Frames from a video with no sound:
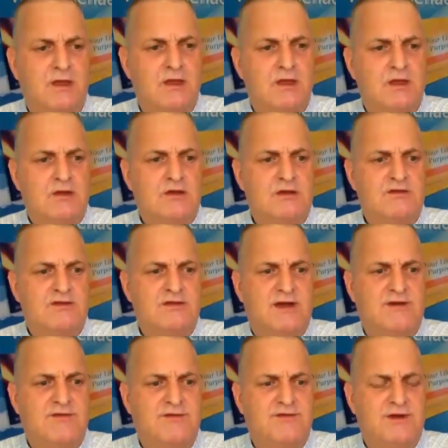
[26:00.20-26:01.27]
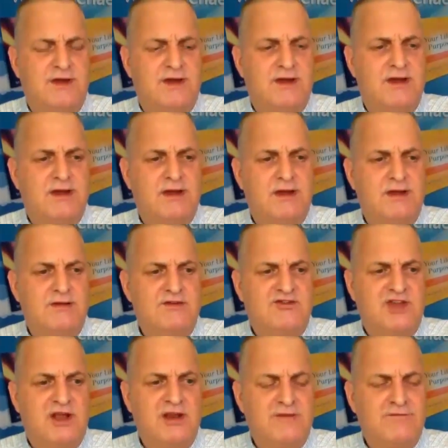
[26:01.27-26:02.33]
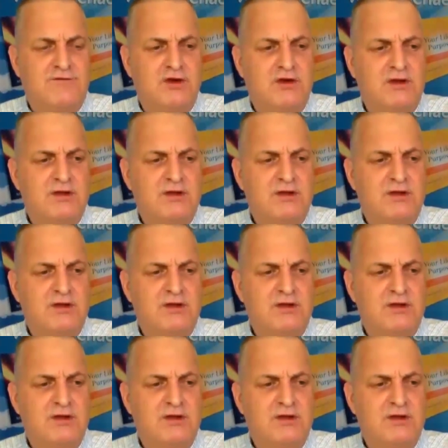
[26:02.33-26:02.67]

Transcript: Good stuff. Shelley Fergan